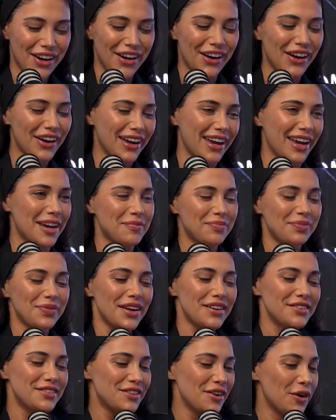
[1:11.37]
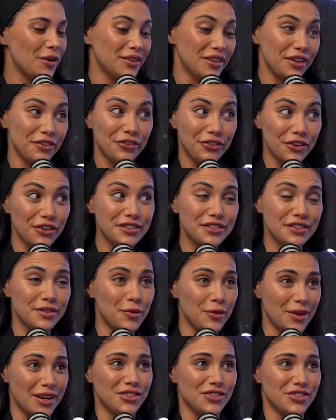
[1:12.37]
Okay, so the first
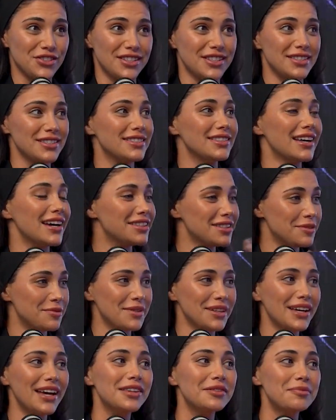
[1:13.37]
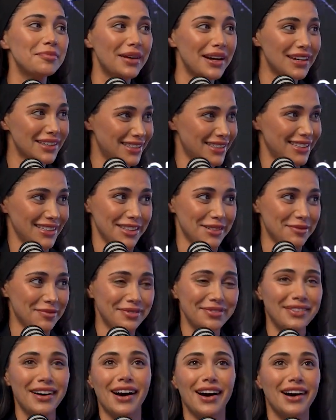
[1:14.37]
questions that me and my
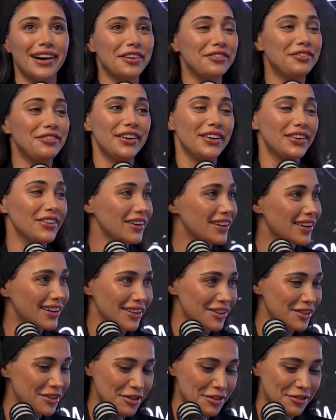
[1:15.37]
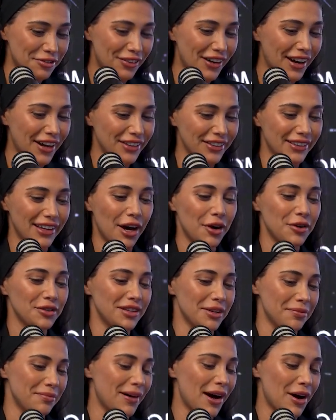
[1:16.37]
team are very keen to find
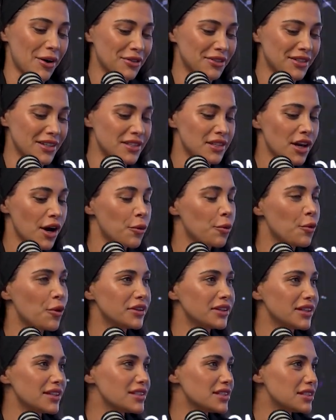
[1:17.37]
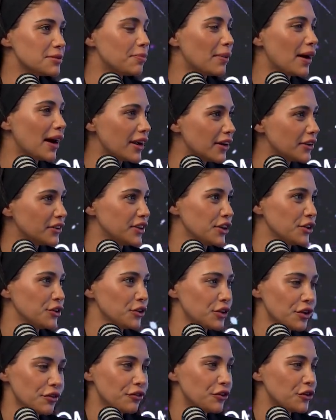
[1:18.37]
out about is what inspired the
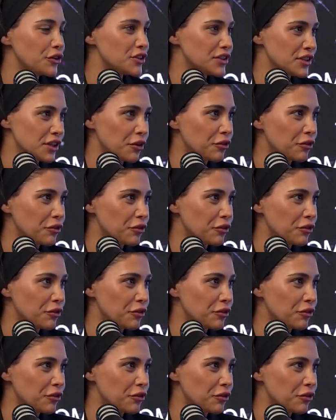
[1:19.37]
University